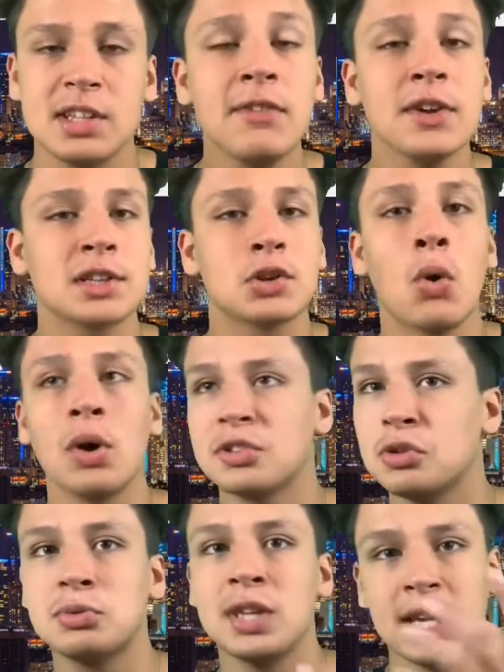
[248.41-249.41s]
Defense is
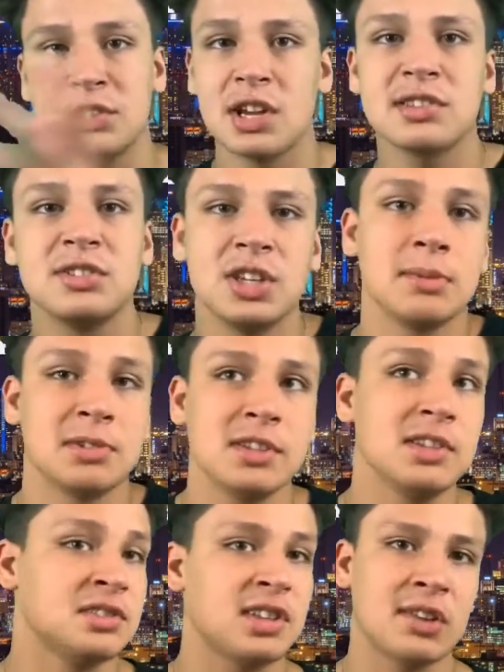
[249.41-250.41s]
going to take Jesse James because
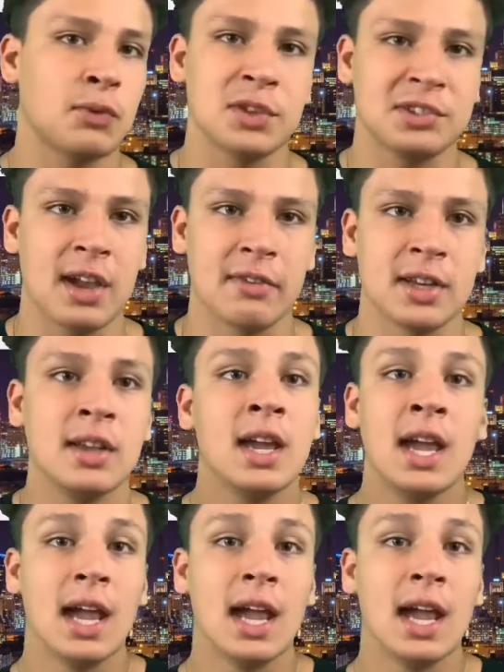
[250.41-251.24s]
he's 6'7".